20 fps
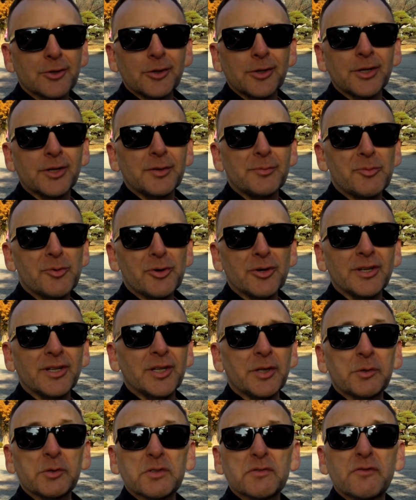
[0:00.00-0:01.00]
early in the
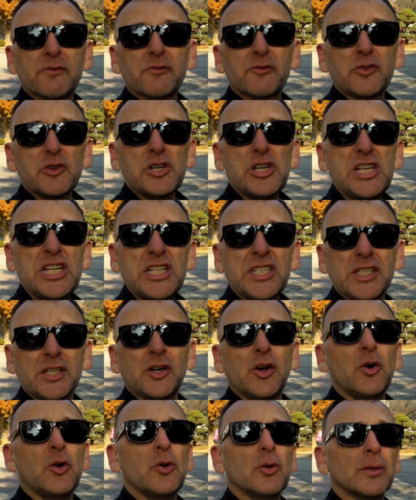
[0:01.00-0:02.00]
morning. It was
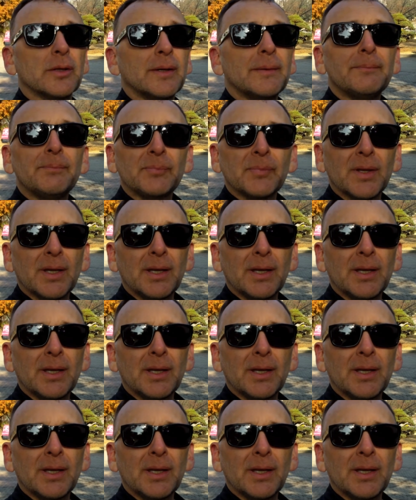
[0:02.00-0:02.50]
freezing cold.